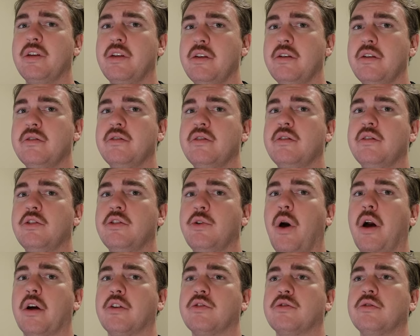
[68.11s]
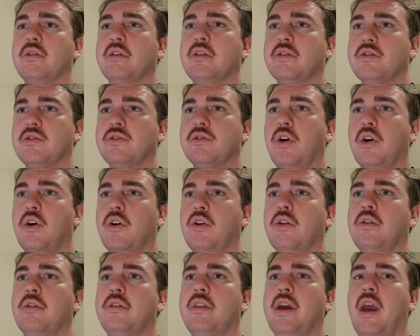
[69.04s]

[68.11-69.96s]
easy to actually install.